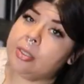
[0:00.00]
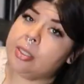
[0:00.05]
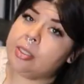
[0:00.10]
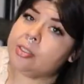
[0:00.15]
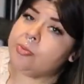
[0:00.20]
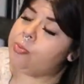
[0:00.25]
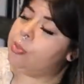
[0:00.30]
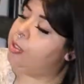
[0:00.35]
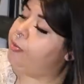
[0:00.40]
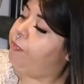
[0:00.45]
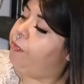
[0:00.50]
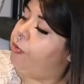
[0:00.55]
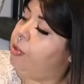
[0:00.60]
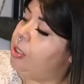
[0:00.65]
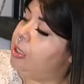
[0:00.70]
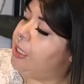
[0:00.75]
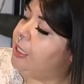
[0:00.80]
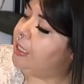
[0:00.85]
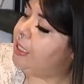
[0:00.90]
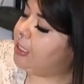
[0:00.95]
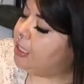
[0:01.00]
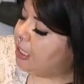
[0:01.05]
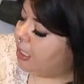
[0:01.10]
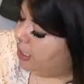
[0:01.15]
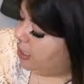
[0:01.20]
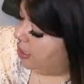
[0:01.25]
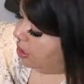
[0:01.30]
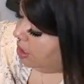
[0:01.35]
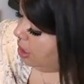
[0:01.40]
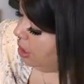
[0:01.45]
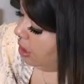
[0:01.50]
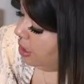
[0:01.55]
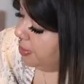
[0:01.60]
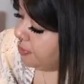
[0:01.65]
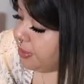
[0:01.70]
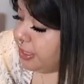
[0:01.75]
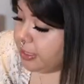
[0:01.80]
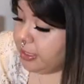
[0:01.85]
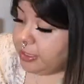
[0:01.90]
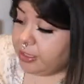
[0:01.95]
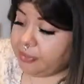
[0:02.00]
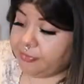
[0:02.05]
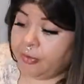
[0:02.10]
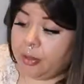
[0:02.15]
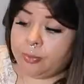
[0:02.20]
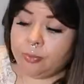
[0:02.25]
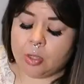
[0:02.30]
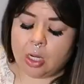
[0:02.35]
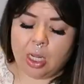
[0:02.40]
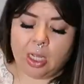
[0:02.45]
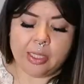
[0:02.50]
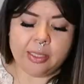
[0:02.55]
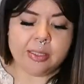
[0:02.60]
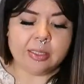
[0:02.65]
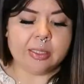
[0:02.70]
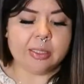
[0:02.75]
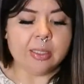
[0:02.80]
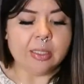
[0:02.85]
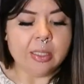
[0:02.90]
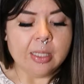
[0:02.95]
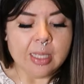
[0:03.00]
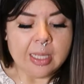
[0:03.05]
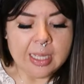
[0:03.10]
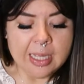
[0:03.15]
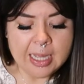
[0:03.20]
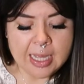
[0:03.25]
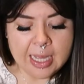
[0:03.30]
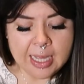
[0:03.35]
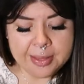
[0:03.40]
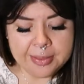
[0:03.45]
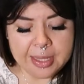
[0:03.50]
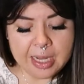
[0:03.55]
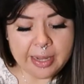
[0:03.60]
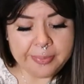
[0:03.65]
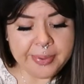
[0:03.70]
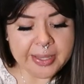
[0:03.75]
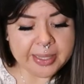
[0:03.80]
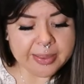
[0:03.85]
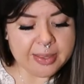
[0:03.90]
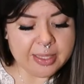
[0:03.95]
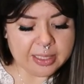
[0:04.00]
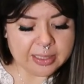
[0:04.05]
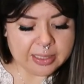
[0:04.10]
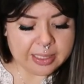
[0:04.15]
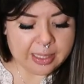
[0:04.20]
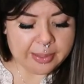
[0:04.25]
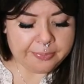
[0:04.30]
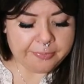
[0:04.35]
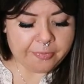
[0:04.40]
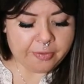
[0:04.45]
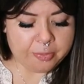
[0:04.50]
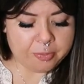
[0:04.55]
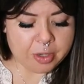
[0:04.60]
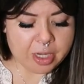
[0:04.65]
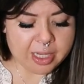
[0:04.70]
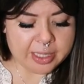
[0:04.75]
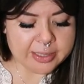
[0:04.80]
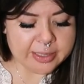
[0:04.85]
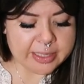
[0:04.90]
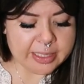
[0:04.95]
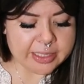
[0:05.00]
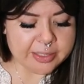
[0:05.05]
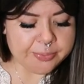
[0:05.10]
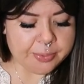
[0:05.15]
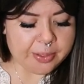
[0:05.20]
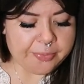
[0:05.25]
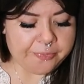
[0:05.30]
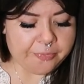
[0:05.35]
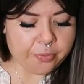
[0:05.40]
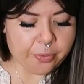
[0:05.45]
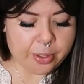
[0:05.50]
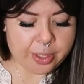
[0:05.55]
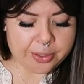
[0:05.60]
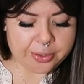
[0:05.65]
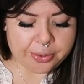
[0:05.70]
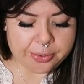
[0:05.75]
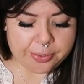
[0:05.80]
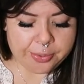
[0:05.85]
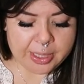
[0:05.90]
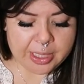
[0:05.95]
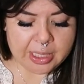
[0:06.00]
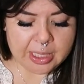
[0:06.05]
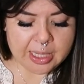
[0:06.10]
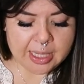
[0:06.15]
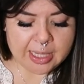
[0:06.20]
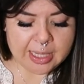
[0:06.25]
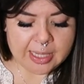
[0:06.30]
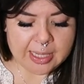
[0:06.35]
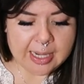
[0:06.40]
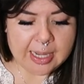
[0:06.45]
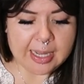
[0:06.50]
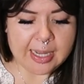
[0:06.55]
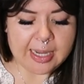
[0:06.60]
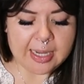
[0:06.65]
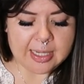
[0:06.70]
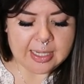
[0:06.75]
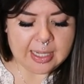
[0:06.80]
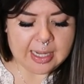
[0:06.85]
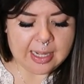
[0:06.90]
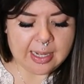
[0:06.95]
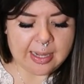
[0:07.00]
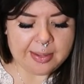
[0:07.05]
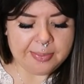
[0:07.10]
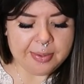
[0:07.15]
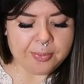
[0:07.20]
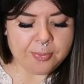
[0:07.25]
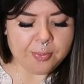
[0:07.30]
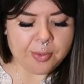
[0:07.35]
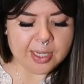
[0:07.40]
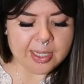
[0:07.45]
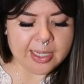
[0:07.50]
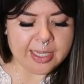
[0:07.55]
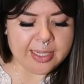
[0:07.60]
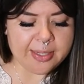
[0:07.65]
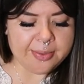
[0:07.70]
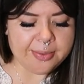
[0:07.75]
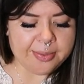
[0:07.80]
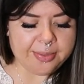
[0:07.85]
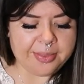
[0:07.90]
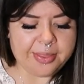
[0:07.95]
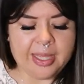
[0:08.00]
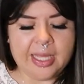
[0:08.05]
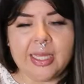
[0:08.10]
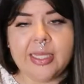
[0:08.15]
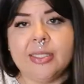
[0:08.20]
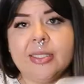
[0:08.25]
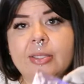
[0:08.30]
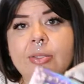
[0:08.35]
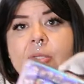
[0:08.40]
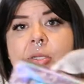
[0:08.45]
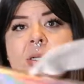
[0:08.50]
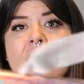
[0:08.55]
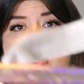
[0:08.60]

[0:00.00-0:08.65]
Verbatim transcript: Those were four ninety-nine. All of this is from Ross. Then I picked this up from Ross. These were for three ninety-nine, and I've been wanting these little